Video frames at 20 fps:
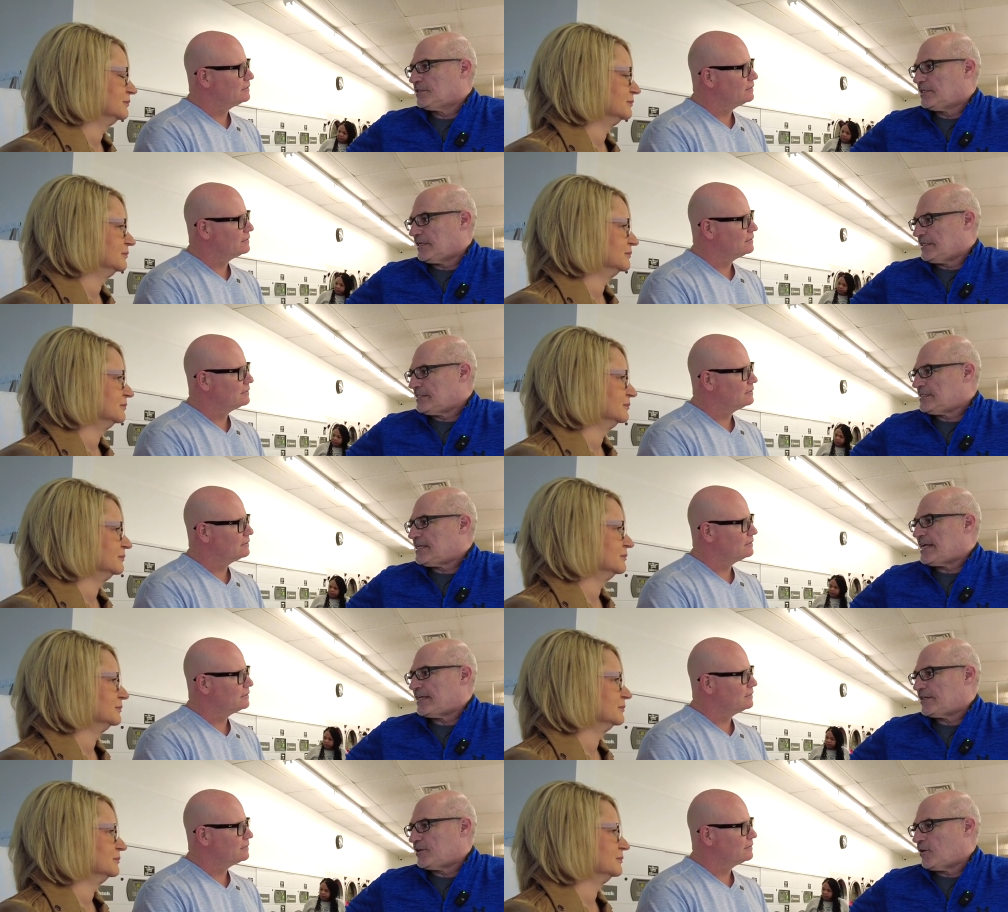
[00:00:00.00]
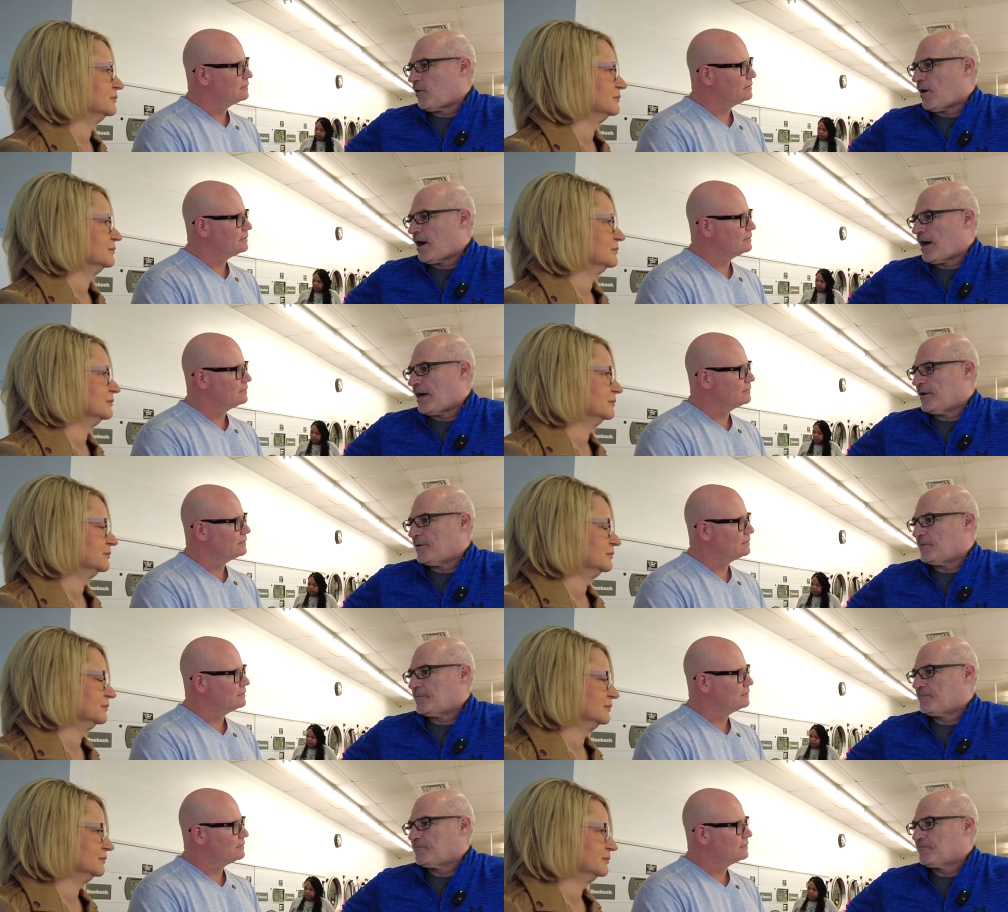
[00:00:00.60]
Speaker 1: in Dayton,
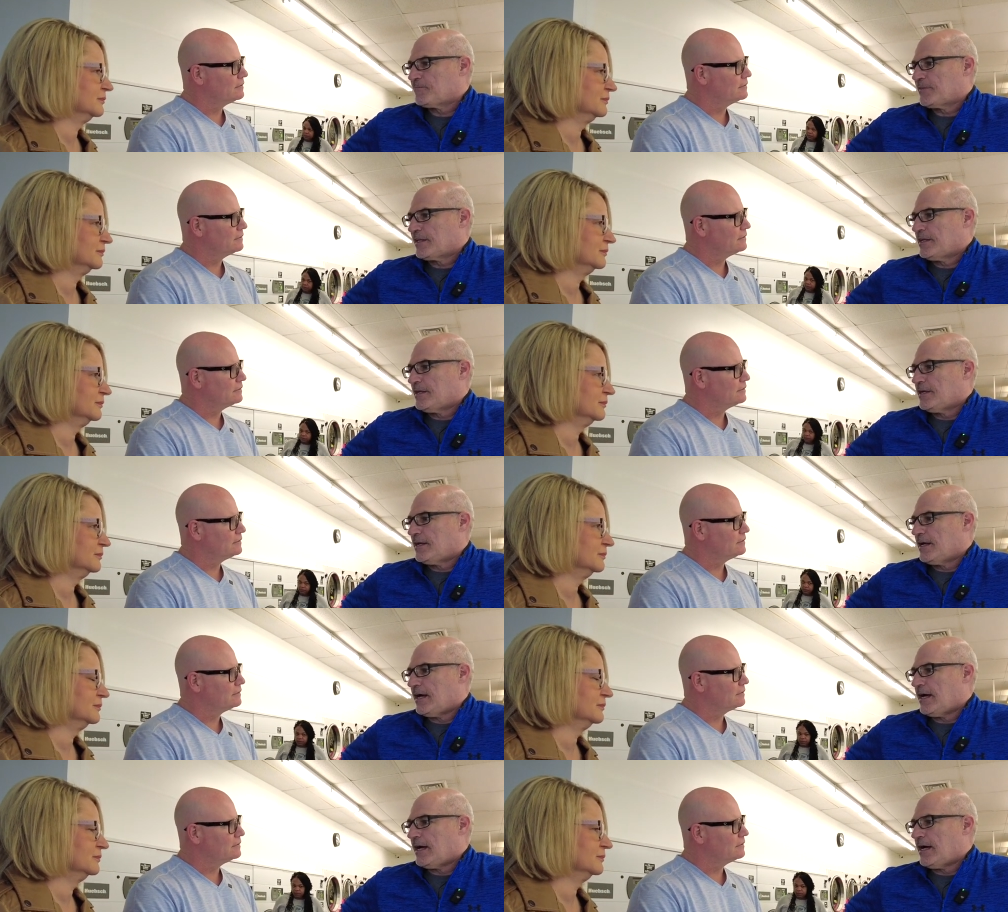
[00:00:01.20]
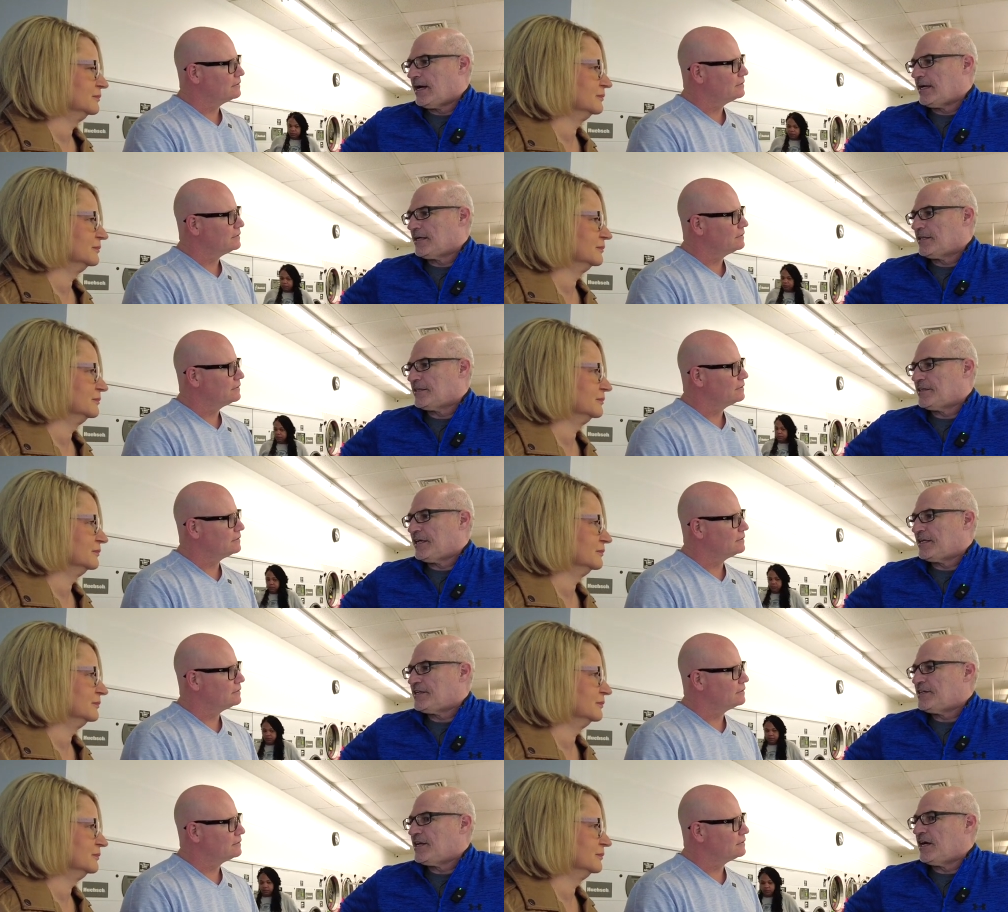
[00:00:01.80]
Ohio, uh,
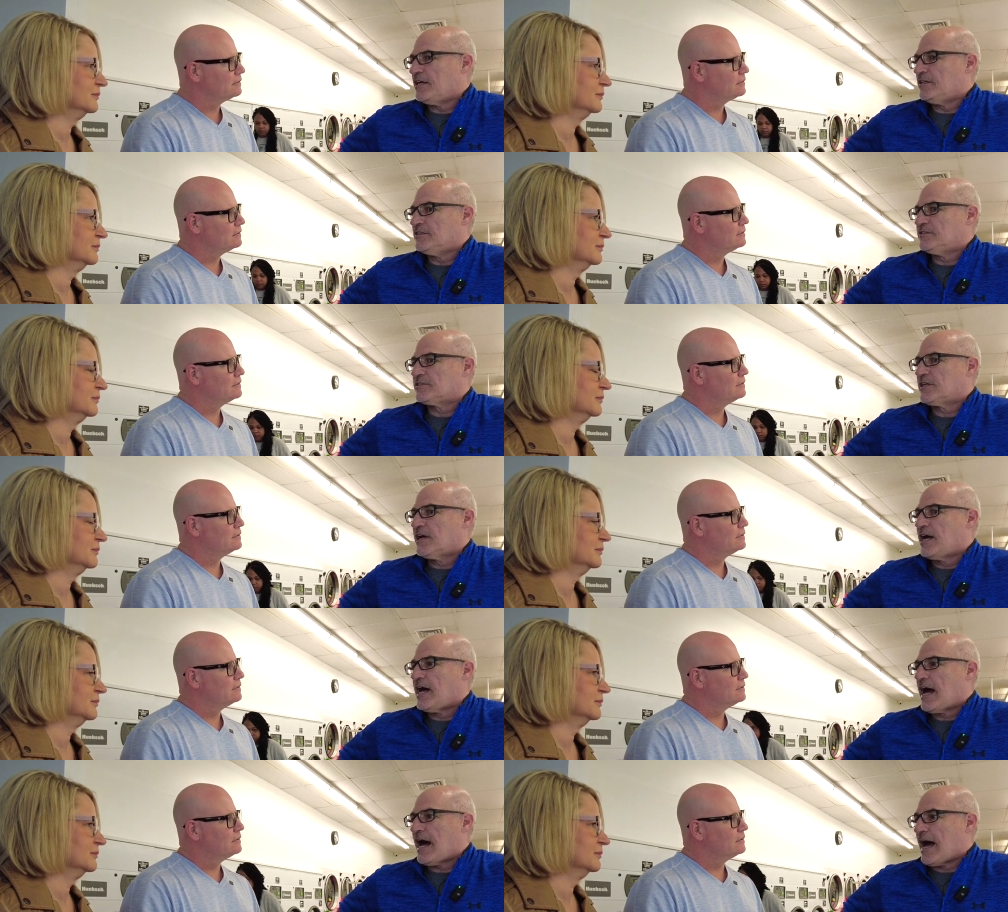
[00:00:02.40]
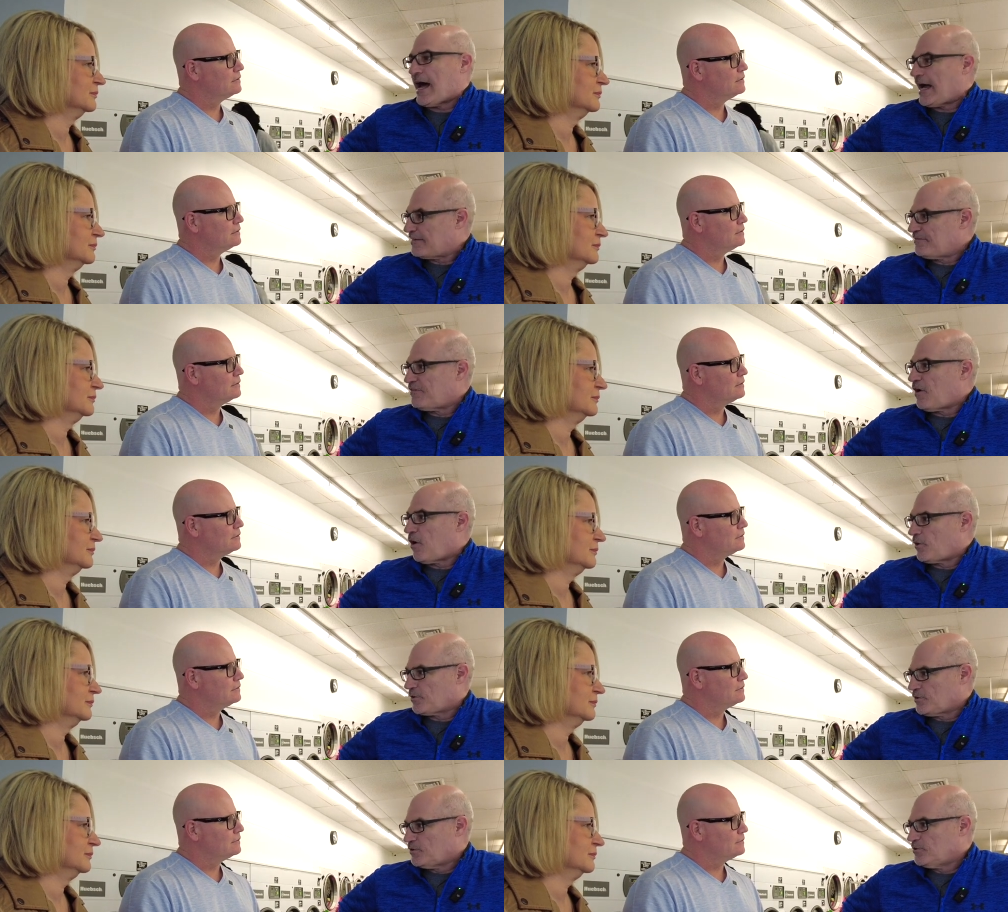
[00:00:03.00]
that does high
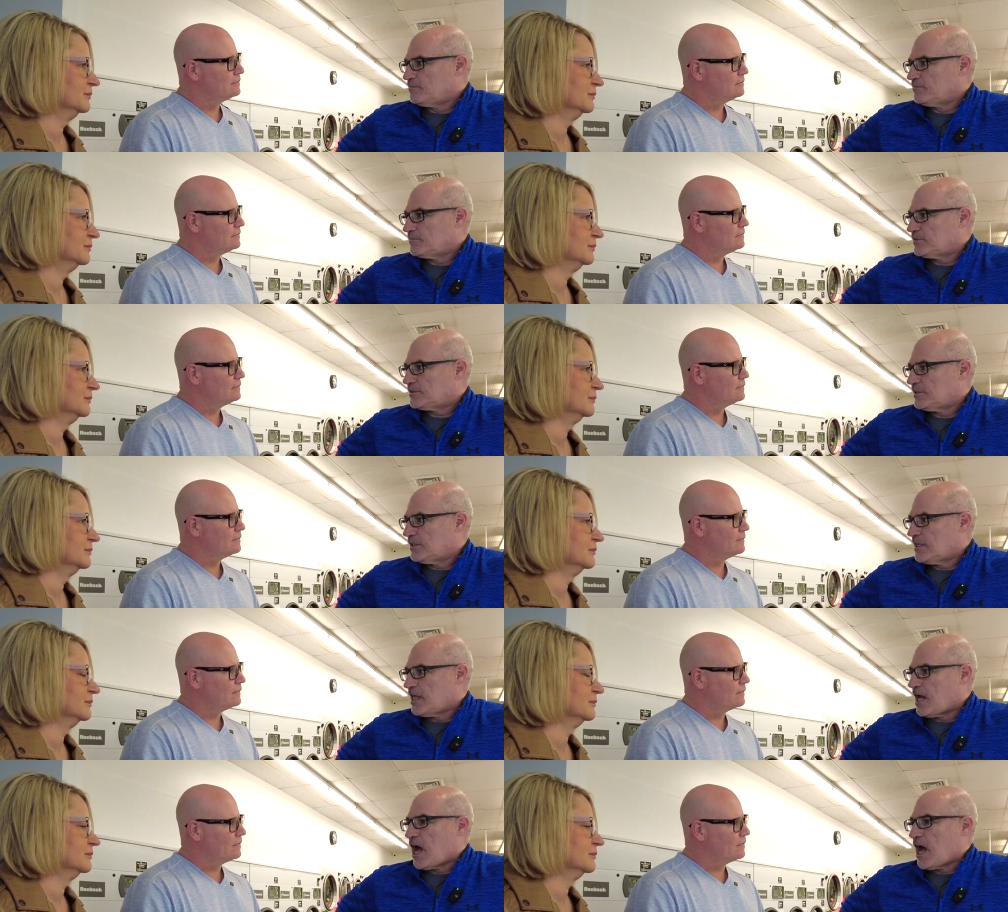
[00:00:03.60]
volumes,